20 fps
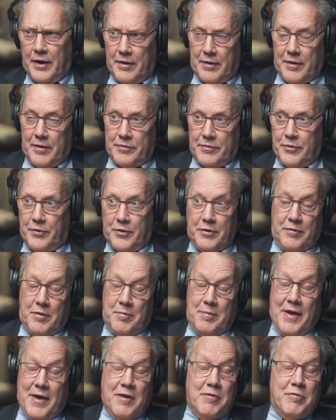sort of a
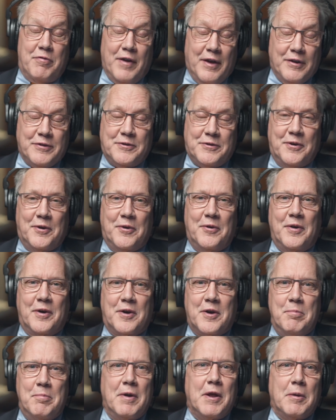manifesto, a
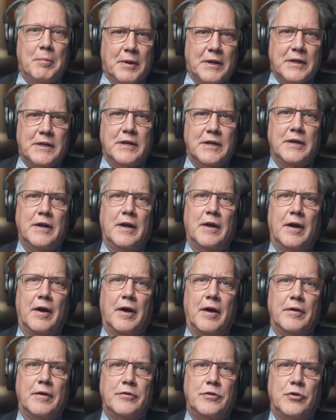commitment
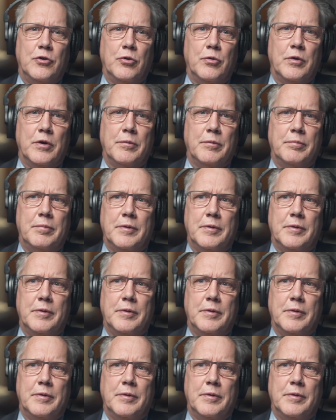to